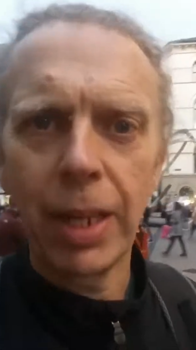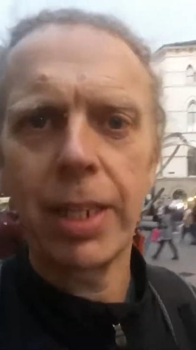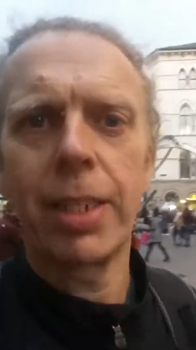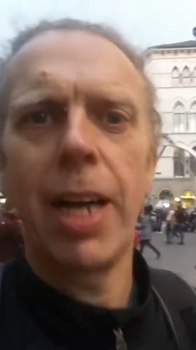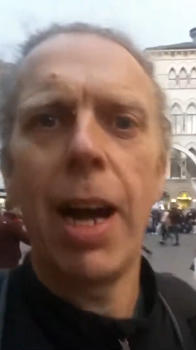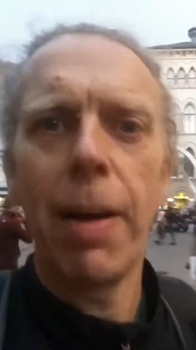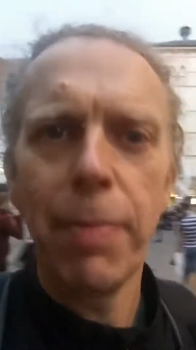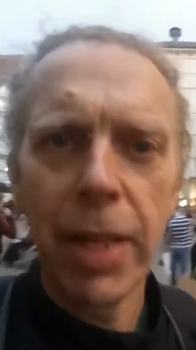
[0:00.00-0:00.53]
Well,
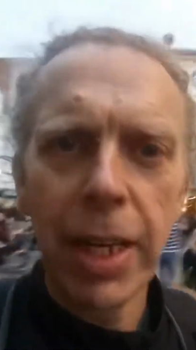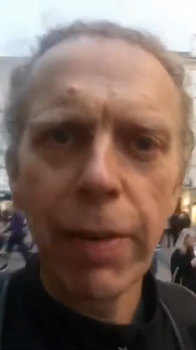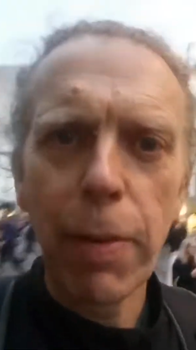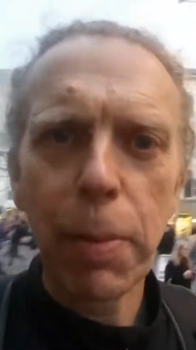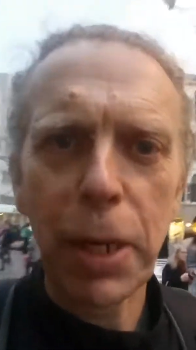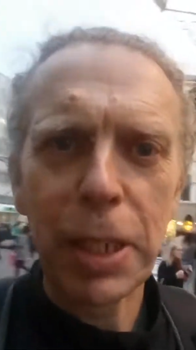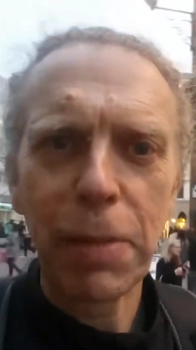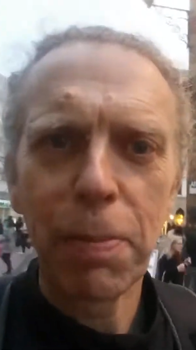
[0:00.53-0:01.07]
it's happening,
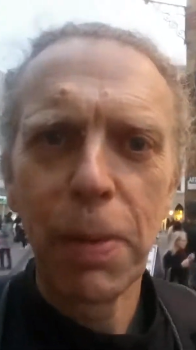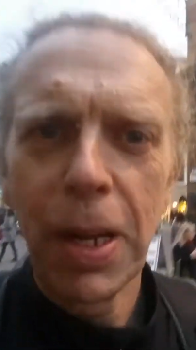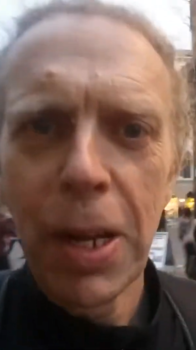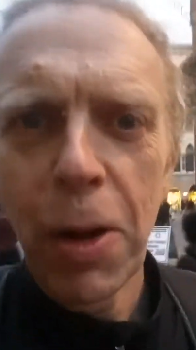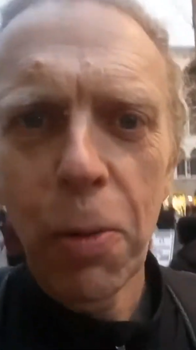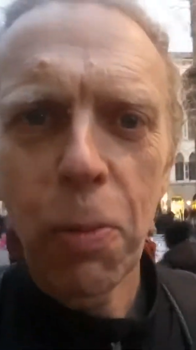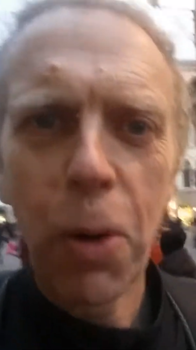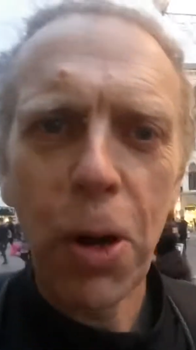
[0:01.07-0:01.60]
everybody's
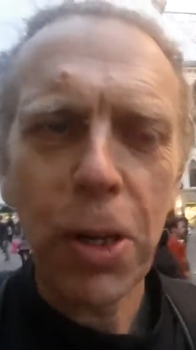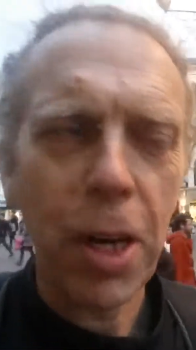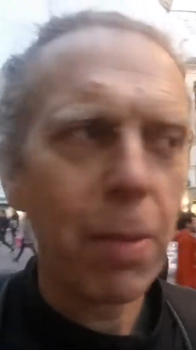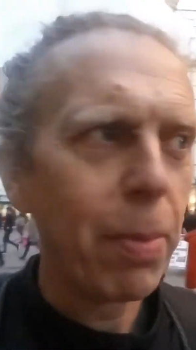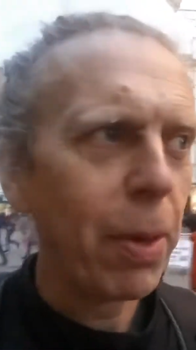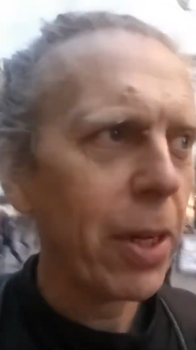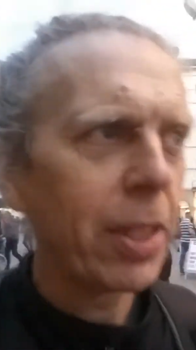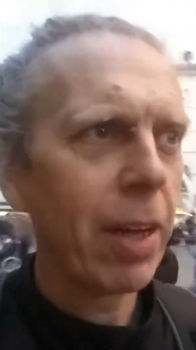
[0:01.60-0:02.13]
walking
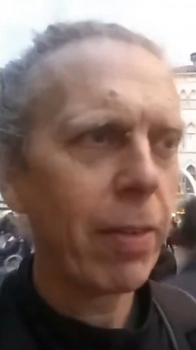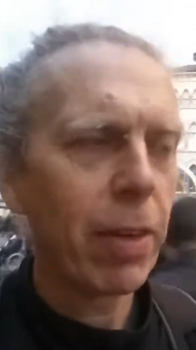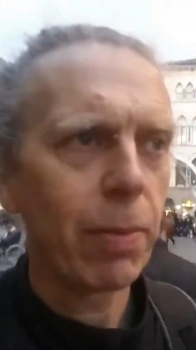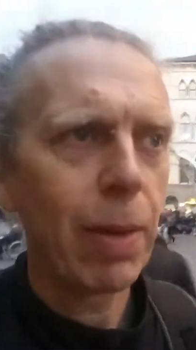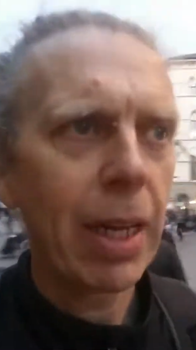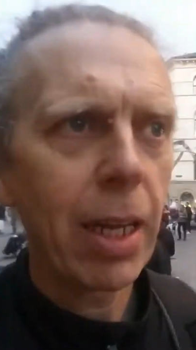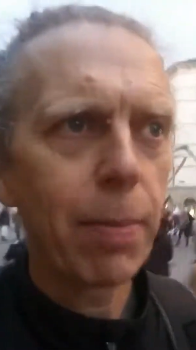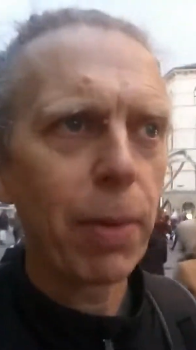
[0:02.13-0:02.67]
about and giving the
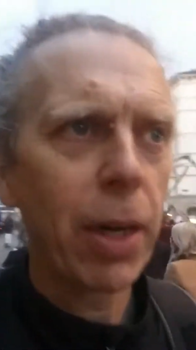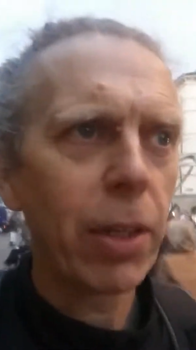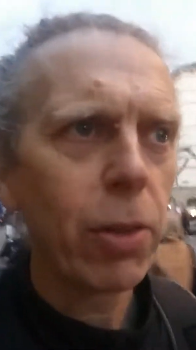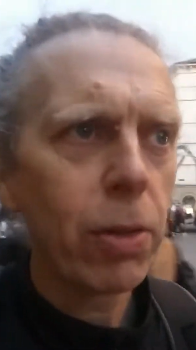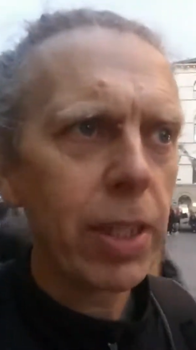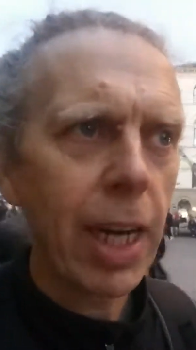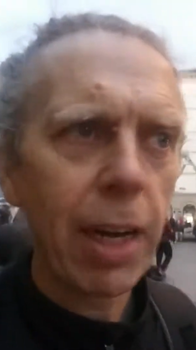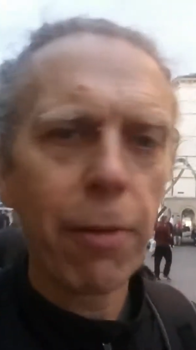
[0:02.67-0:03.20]
valley, but I
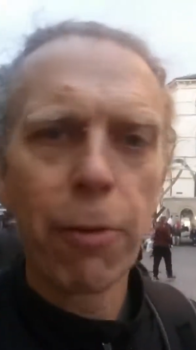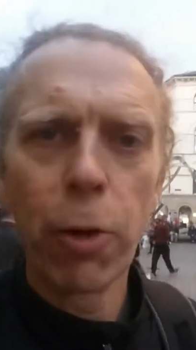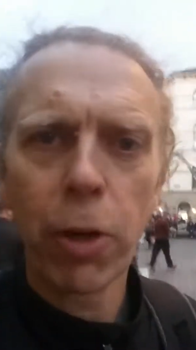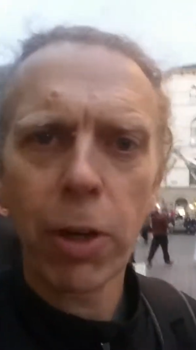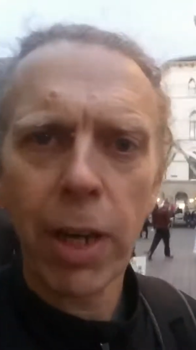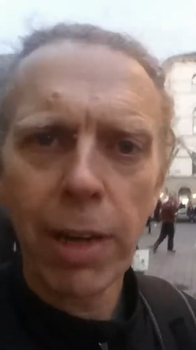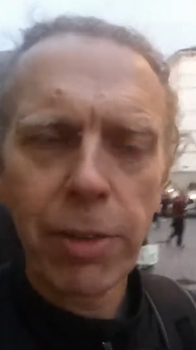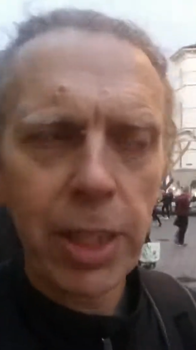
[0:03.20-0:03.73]
don't see any
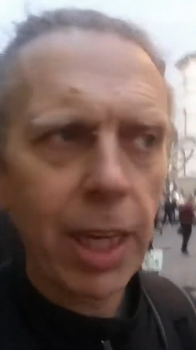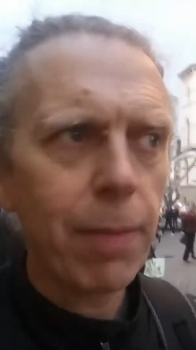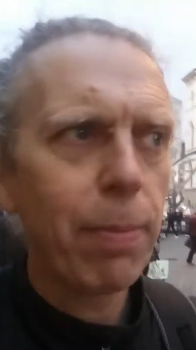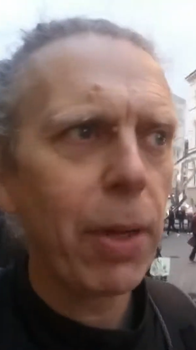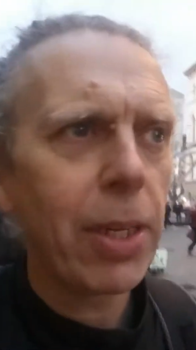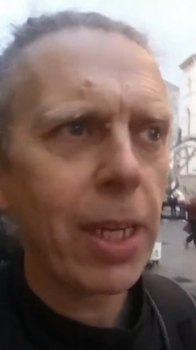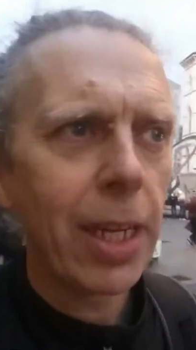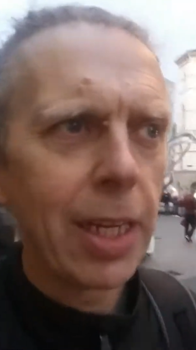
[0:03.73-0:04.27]
photographs yet.
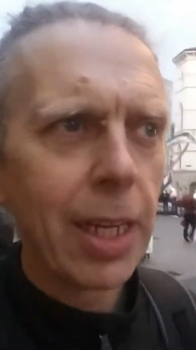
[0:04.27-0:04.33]
But